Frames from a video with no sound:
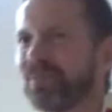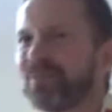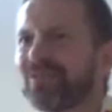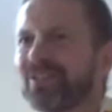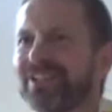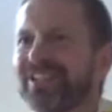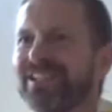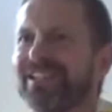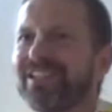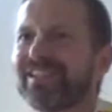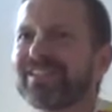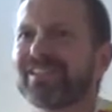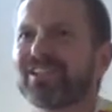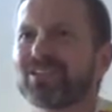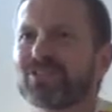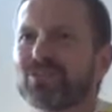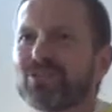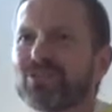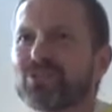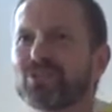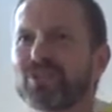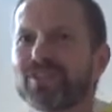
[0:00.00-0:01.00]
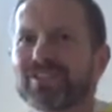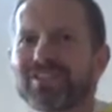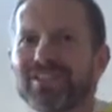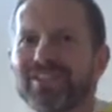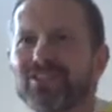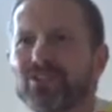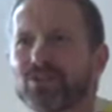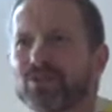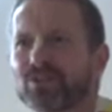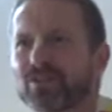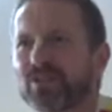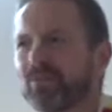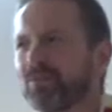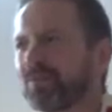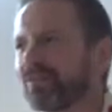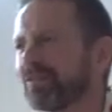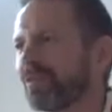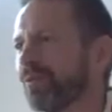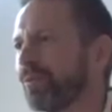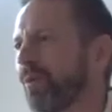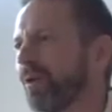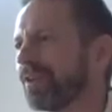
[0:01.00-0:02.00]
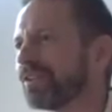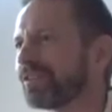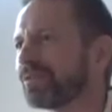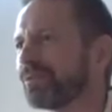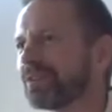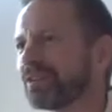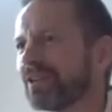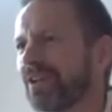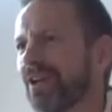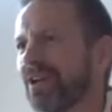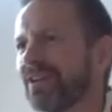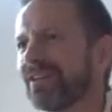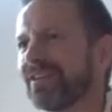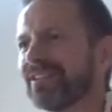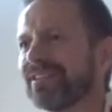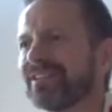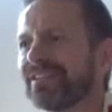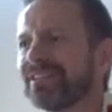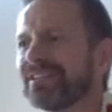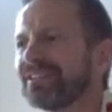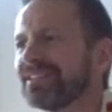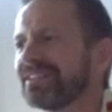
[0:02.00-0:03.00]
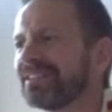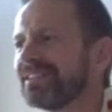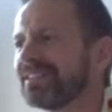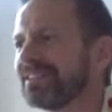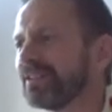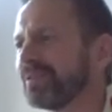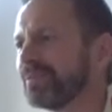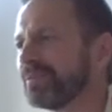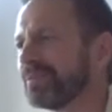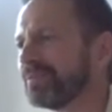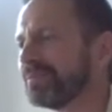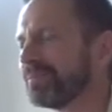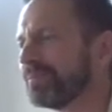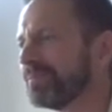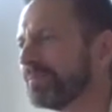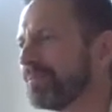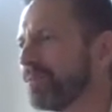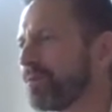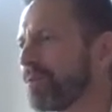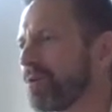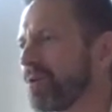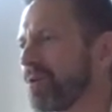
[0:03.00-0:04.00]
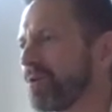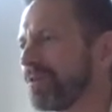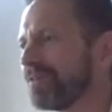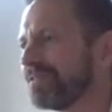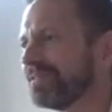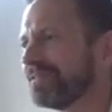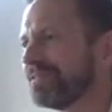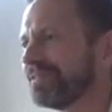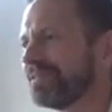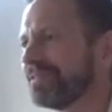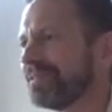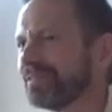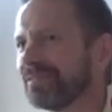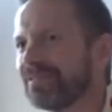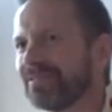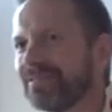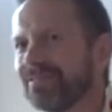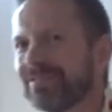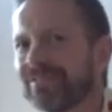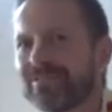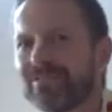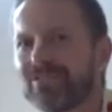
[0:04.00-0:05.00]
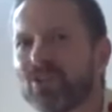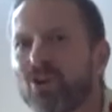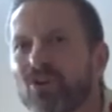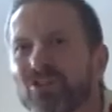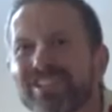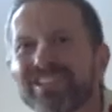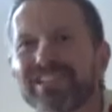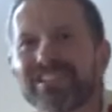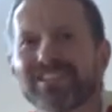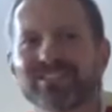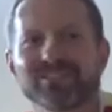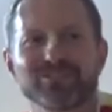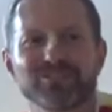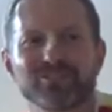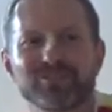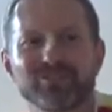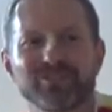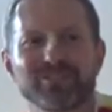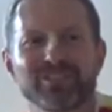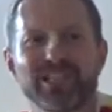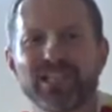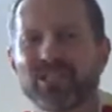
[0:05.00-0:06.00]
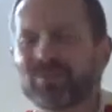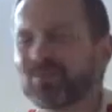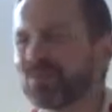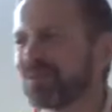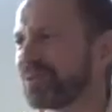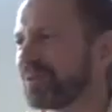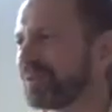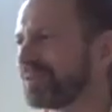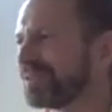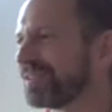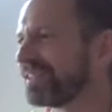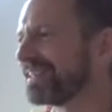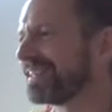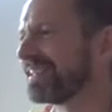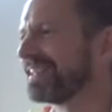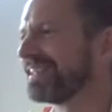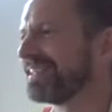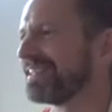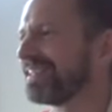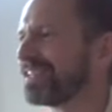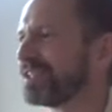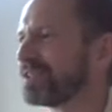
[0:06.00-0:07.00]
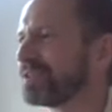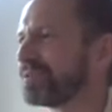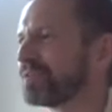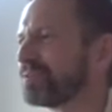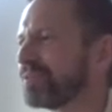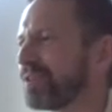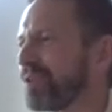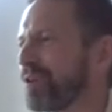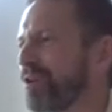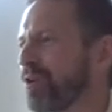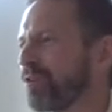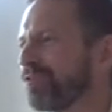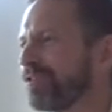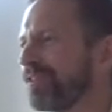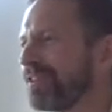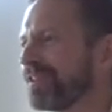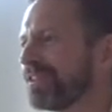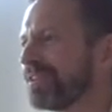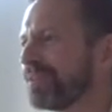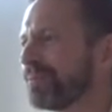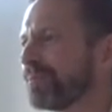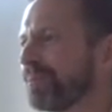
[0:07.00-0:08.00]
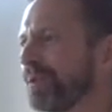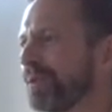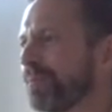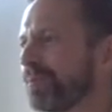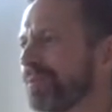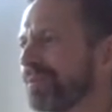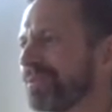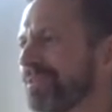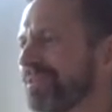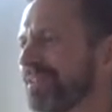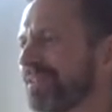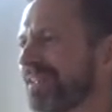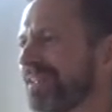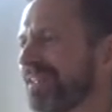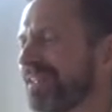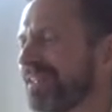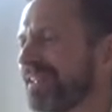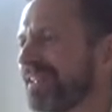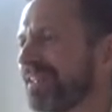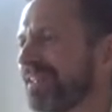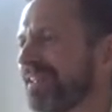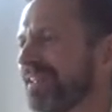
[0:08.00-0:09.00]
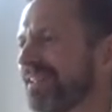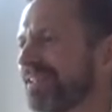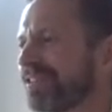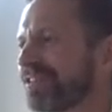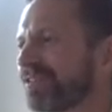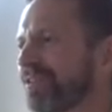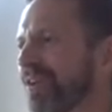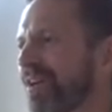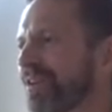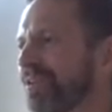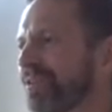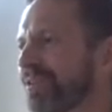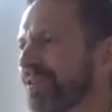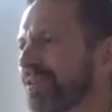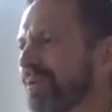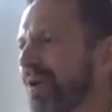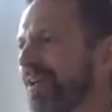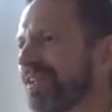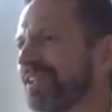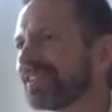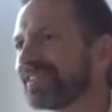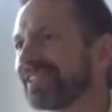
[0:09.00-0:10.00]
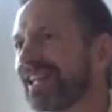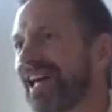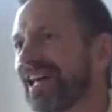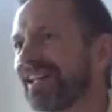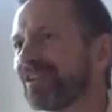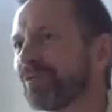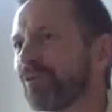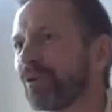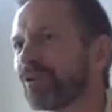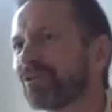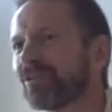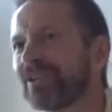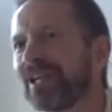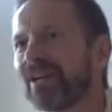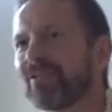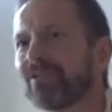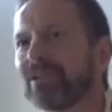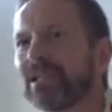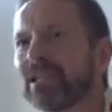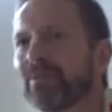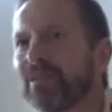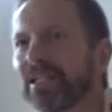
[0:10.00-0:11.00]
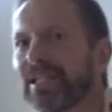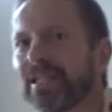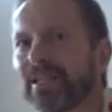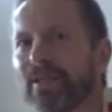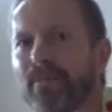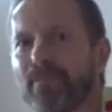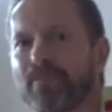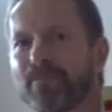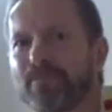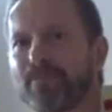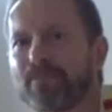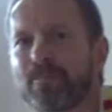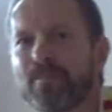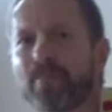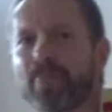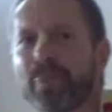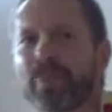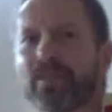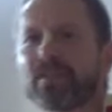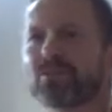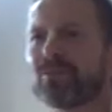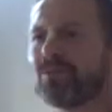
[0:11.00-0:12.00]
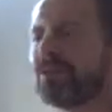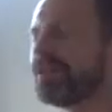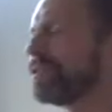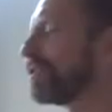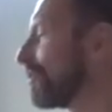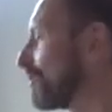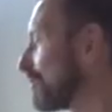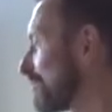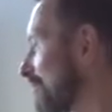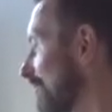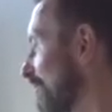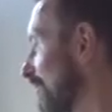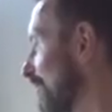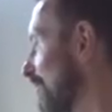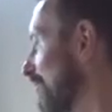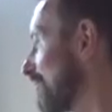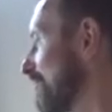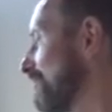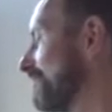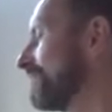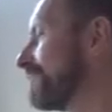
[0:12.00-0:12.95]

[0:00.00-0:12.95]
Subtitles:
of the easier sutras and do some of the ones which are more knotty, more, very often people struggle to understand what do they really mean. So we chose a few